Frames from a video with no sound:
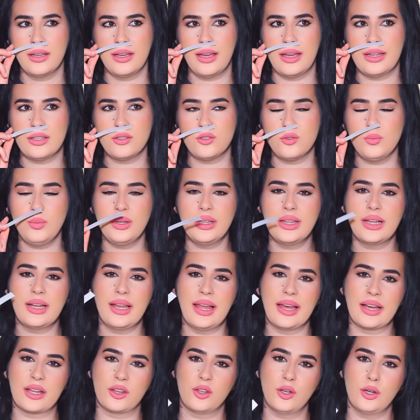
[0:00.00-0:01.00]
And to me, the
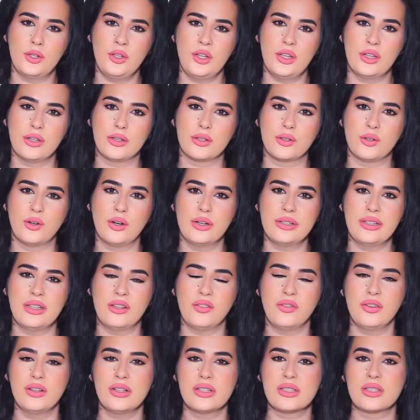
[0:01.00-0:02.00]
lactonic accord, it
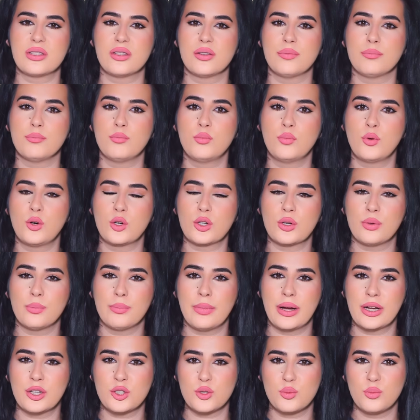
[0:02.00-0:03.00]
feels
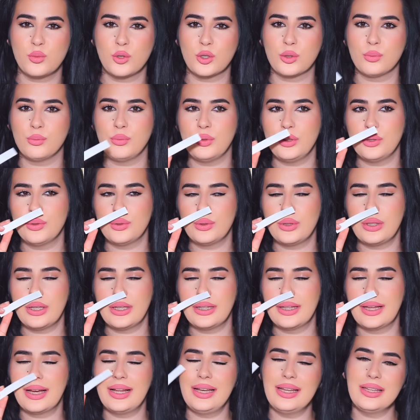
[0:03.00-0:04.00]
much more
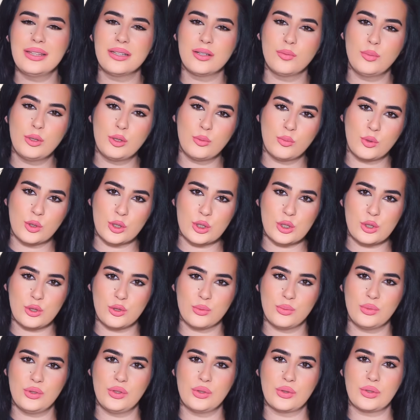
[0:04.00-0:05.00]
muted, a little bit more
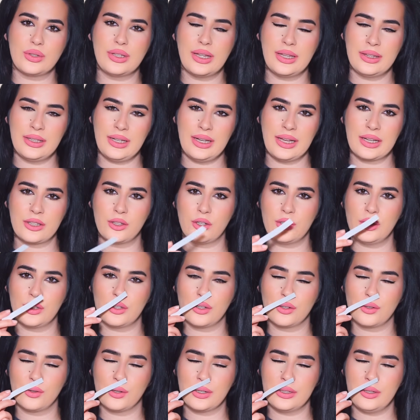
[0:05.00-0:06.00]
subdued than the lactonic
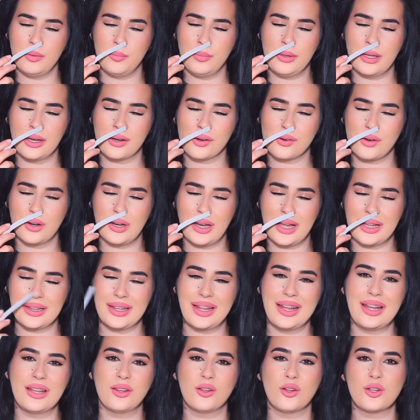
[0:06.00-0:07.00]
accord in Bianco
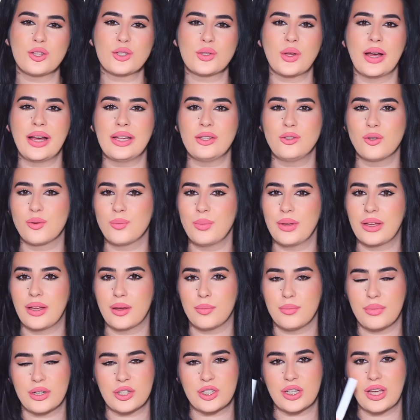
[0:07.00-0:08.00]
Latte. And also, I don't pick
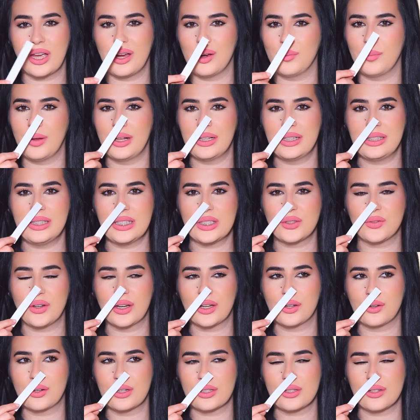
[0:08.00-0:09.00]
up much caramel in this
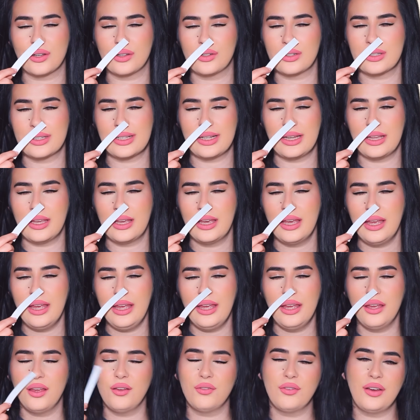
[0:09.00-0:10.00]
fragrance, honestly.
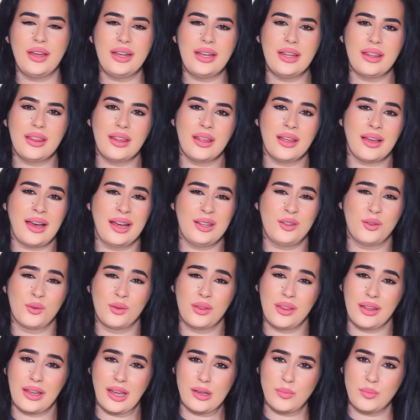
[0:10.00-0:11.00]
If anything, I
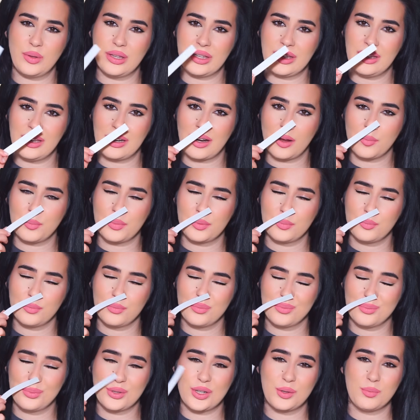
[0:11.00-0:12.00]
don't think I pick it up
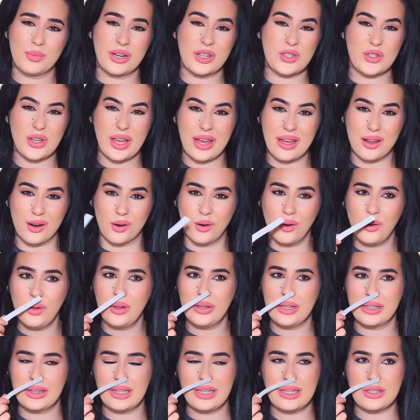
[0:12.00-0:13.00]
pretty much at
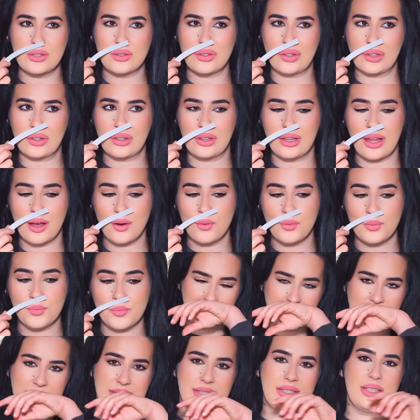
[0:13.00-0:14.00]
all, at least not now.
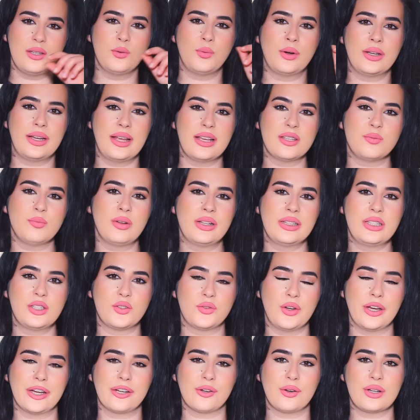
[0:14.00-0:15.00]
And see, when I smell this
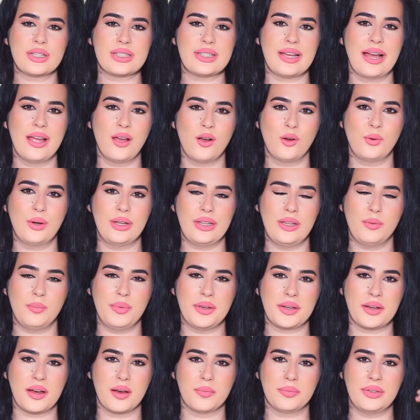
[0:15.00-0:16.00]
fragrance, I already
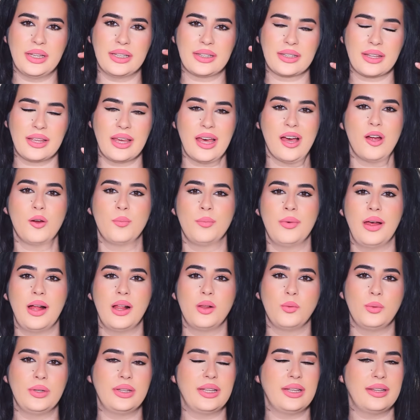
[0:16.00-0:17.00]
pick up that
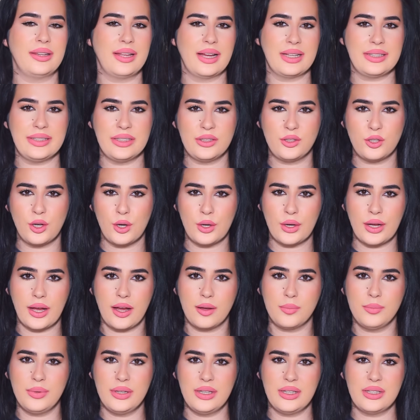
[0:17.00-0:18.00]
caramel with the nutty
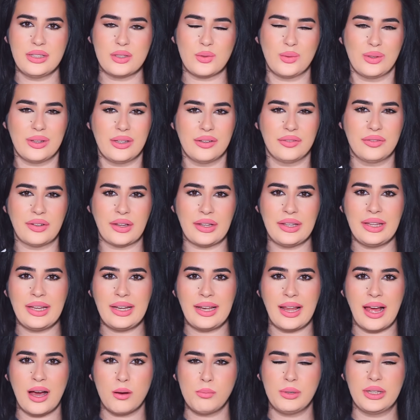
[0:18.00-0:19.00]
tonka beans, with the
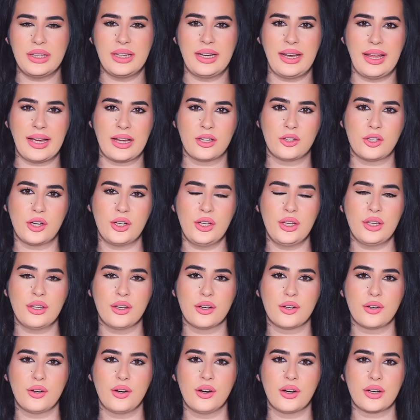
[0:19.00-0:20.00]
vanilla, with the lactonic
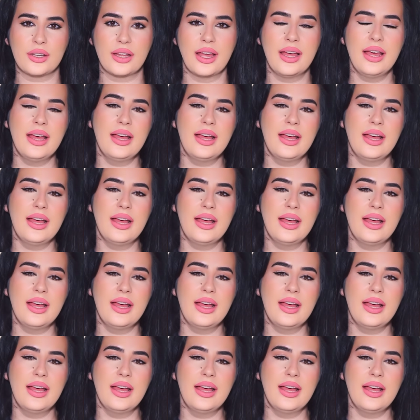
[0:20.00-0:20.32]
accord.